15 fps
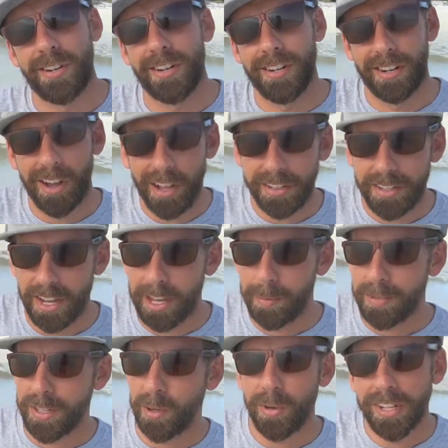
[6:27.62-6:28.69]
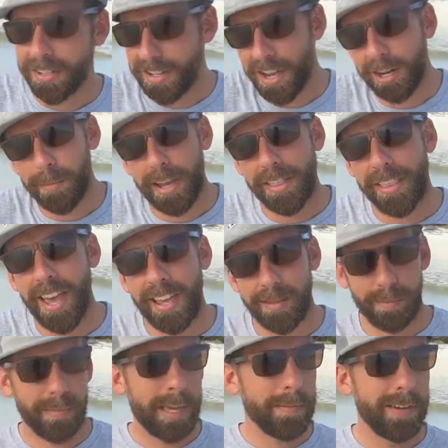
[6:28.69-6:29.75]
at all times, and want to talk about that.
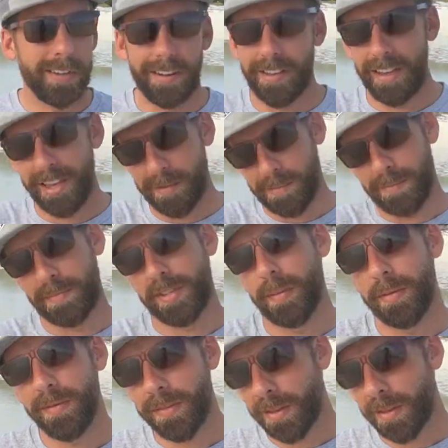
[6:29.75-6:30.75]
Maybe it'll help some of